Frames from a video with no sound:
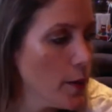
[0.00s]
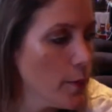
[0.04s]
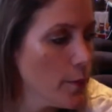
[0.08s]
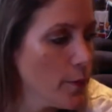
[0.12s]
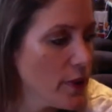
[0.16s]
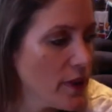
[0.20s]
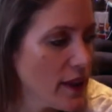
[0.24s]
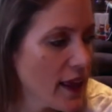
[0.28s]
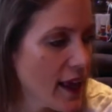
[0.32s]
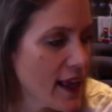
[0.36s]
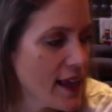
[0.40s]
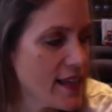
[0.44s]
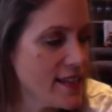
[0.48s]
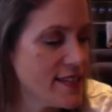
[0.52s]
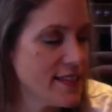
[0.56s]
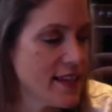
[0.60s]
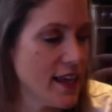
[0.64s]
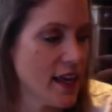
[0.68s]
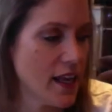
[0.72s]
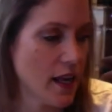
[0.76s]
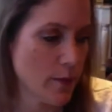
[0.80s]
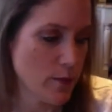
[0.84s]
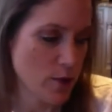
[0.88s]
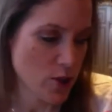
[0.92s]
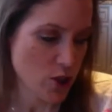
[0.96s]
But like I
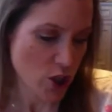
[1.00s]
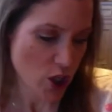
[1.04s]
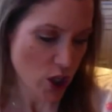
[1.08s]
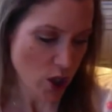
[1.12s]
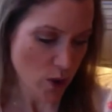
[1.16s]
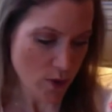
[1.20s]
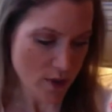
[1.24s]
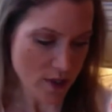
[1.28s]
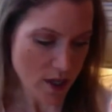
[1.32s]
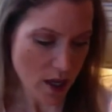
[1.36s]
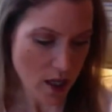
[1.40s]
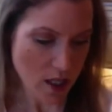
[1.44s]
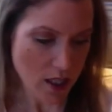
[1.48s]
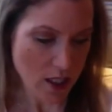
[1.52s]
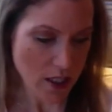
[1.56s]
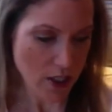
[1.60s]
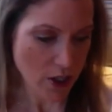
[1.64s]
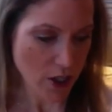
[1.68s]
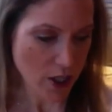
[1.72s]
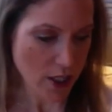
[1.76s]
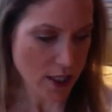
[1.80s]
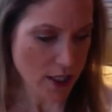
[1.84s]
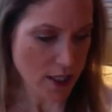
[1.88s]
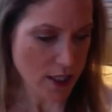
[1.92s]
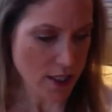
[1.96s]
said, I'm sure it was on
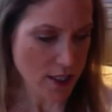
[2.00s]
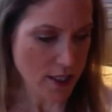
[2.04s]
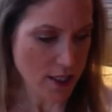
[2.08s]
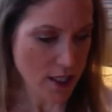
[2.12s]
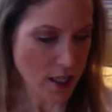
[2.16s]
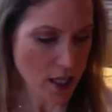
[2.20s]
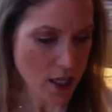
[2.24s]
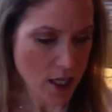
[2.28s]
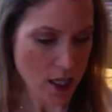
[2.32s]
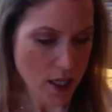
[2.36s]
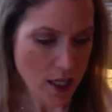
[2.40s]
clearance.